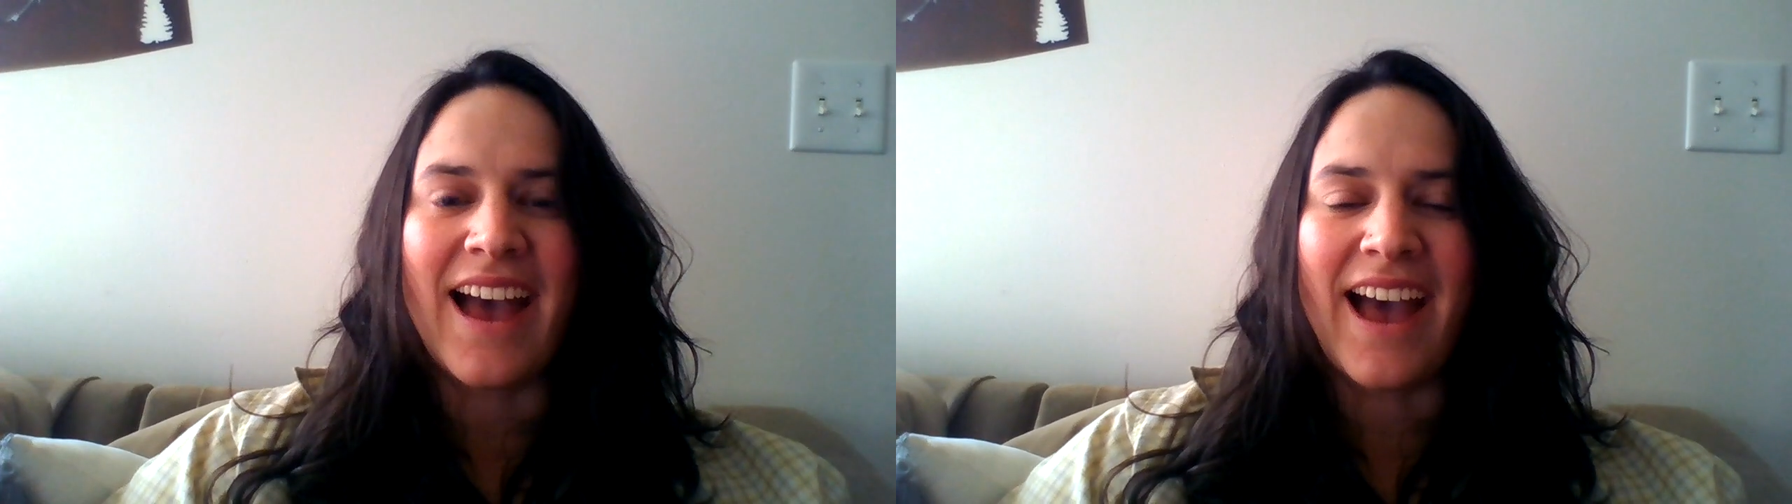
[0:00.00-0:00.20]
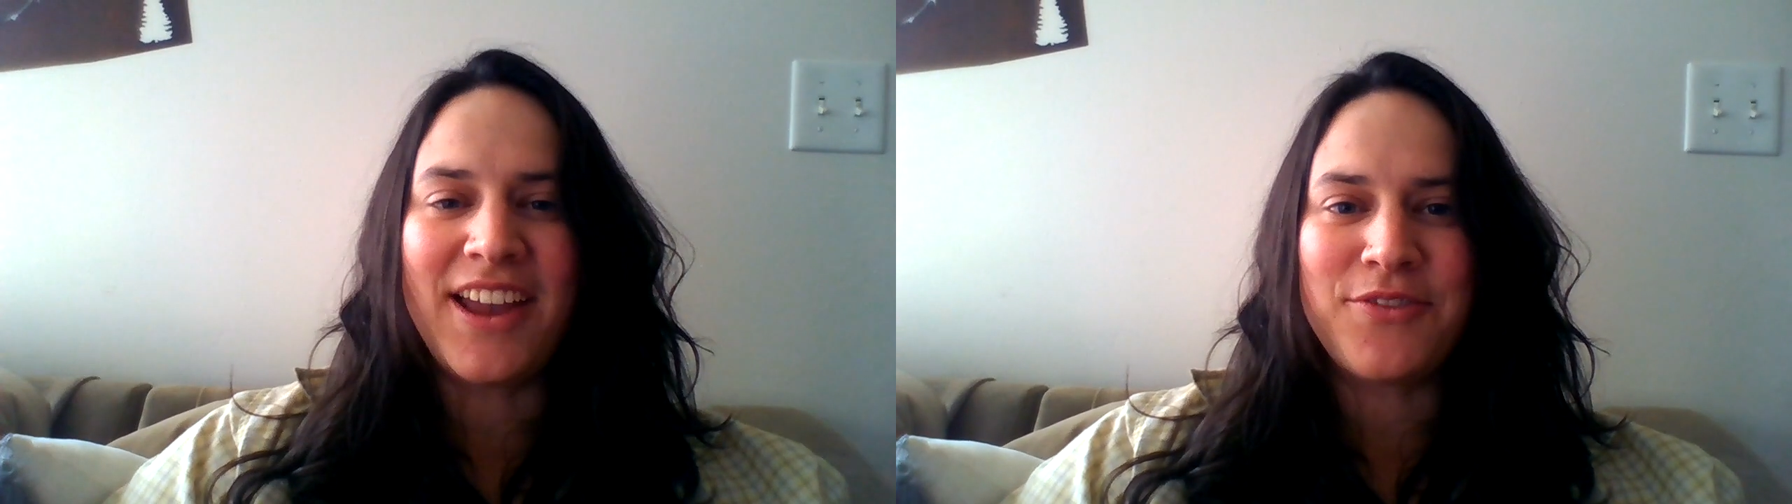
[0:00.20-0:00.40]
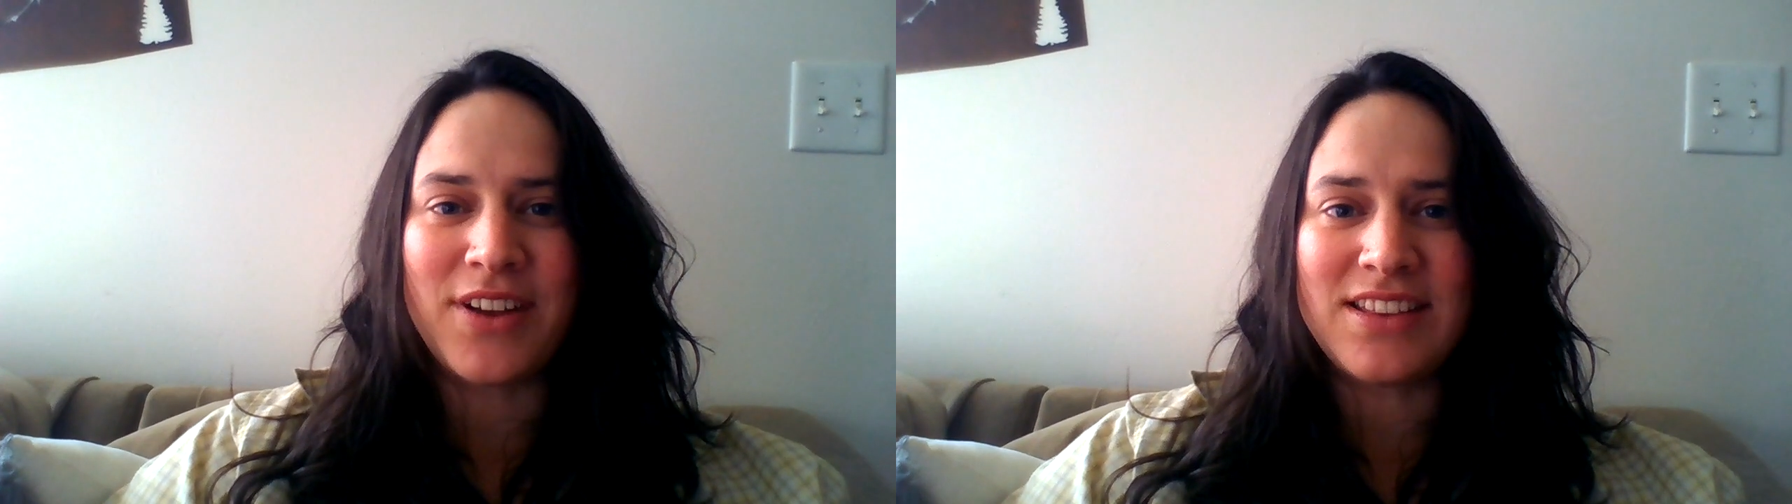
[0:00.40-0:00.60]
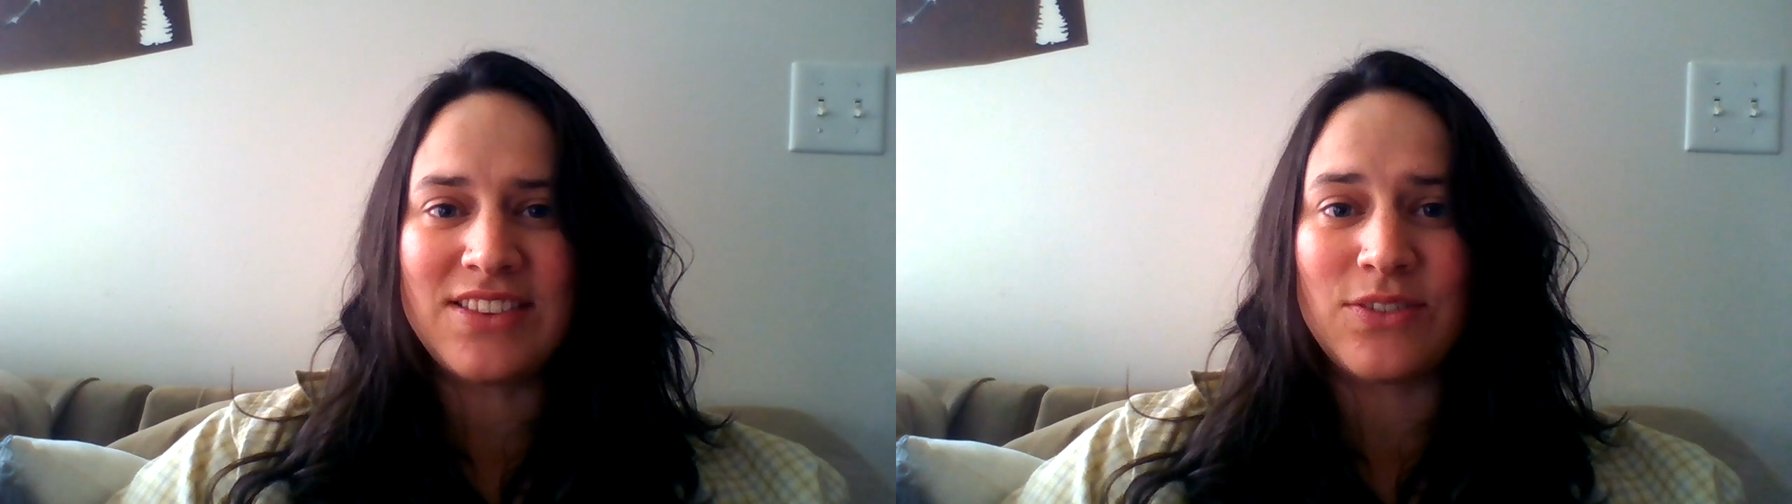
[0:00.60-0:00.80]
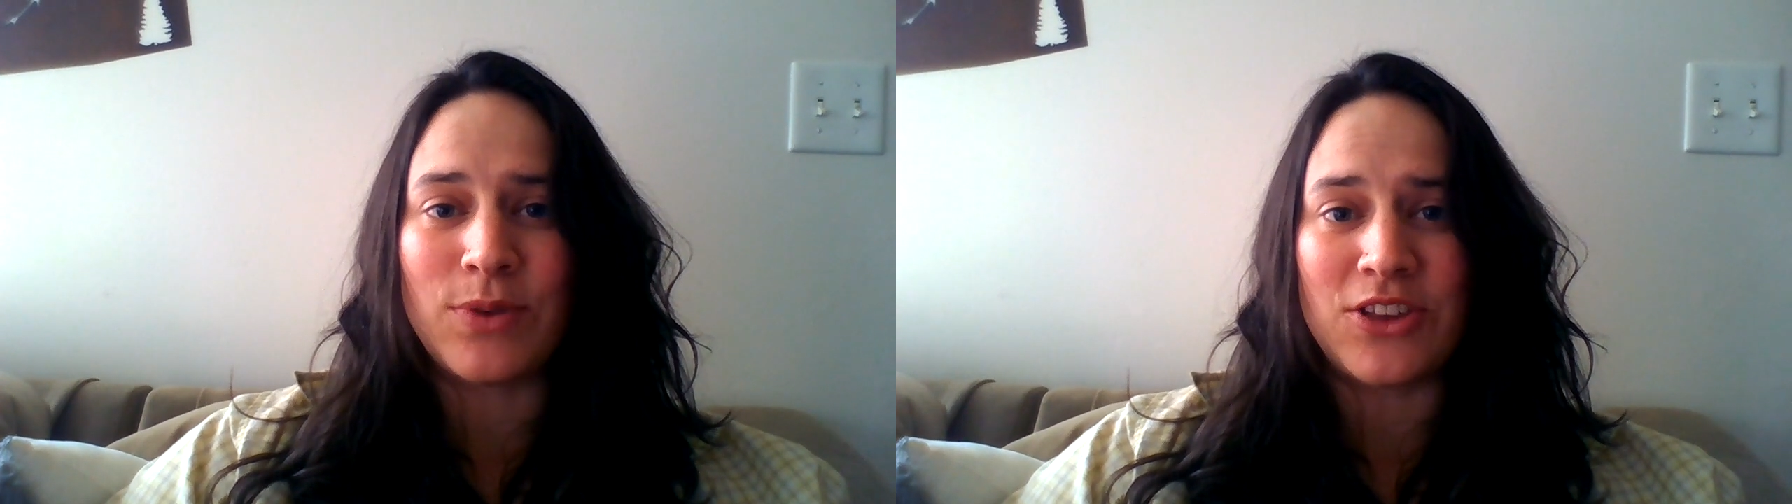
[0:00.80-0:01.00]
Hi
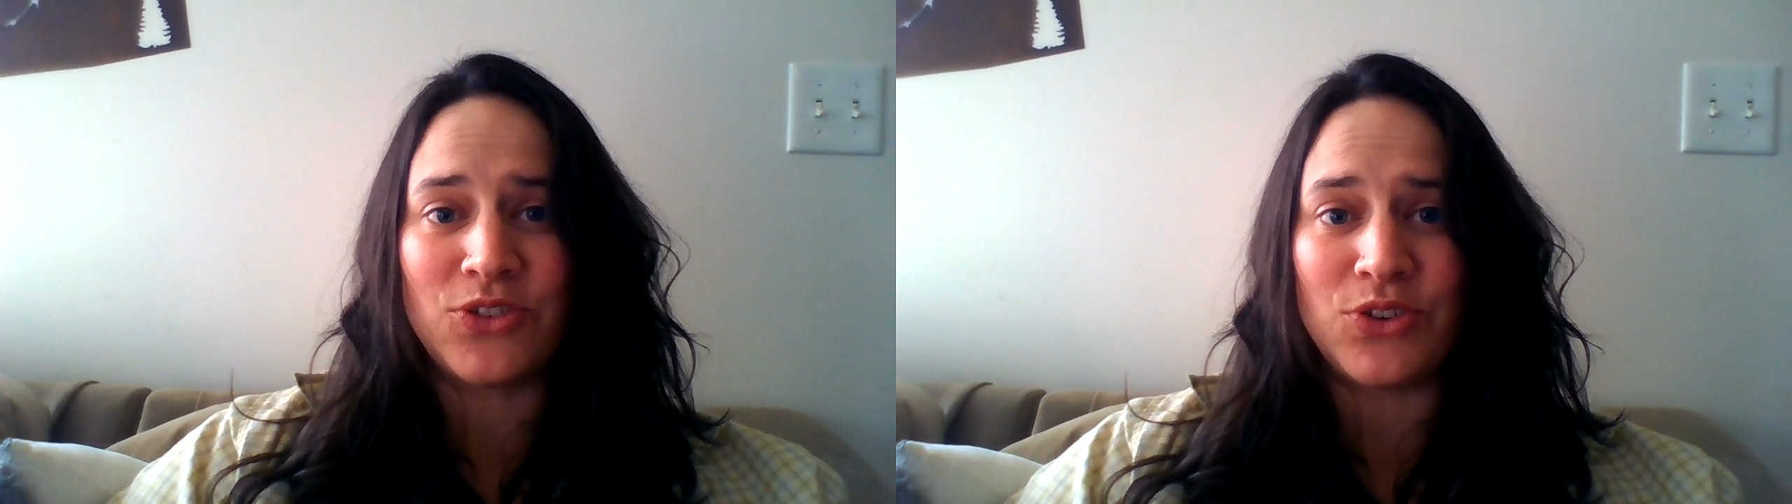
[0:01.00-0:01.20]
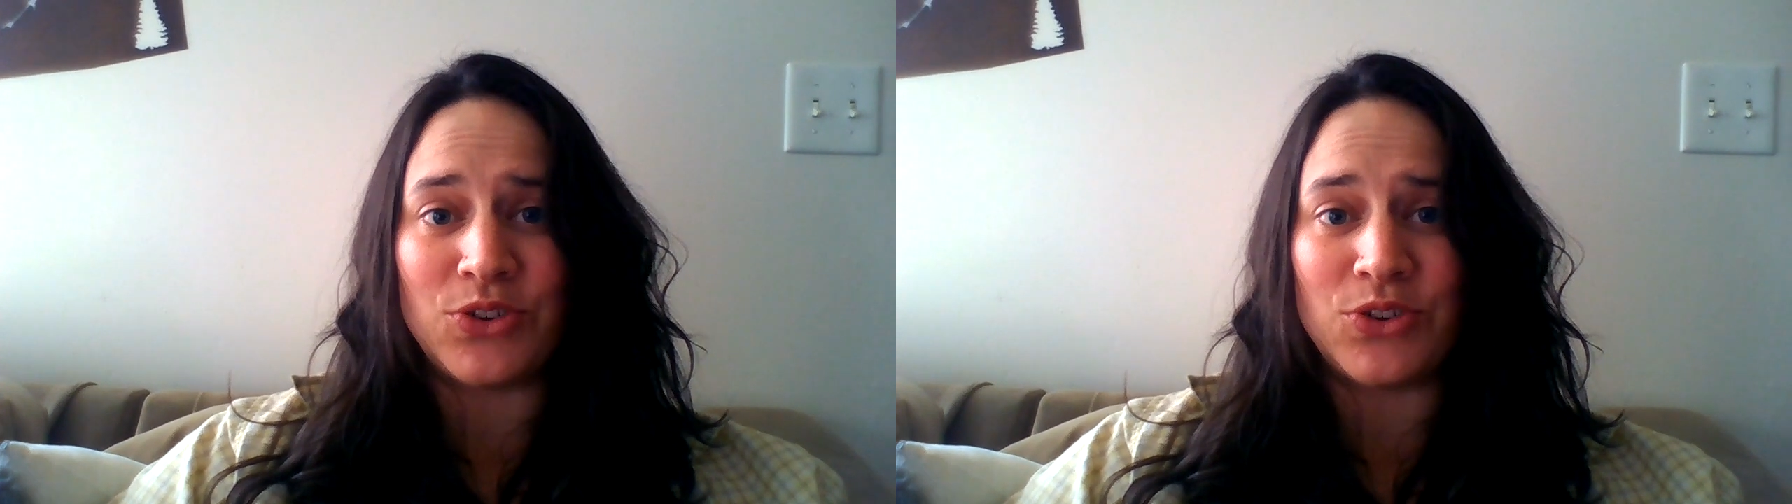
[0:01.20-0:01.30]
friends, Rachel,